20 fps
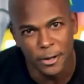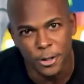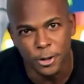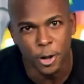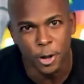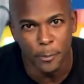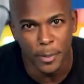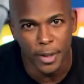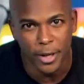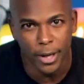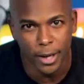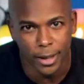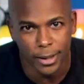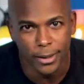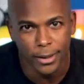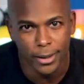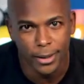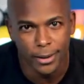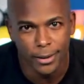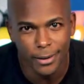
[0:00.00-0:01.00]
this shirt
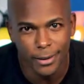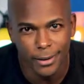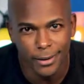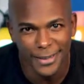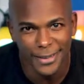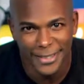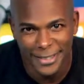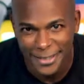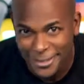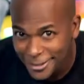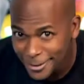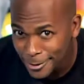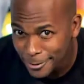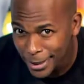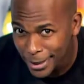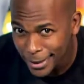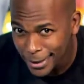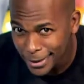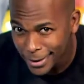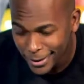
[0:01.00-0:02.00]
periodically. See
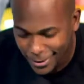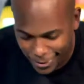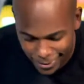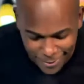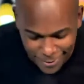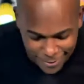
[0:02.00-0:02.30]
what I did there?